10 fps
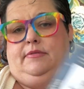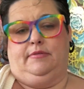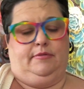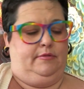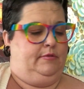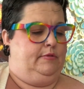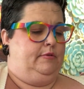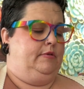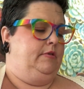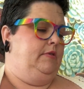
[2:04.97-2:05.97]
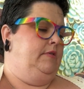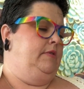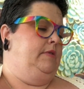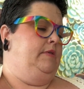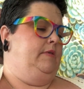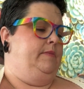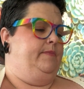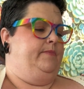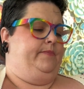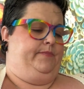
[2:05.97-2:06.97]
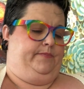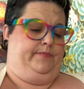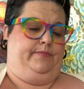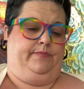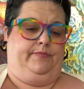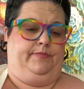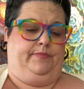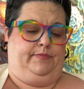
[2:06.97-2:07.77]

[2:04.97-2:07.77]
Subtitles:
(silence)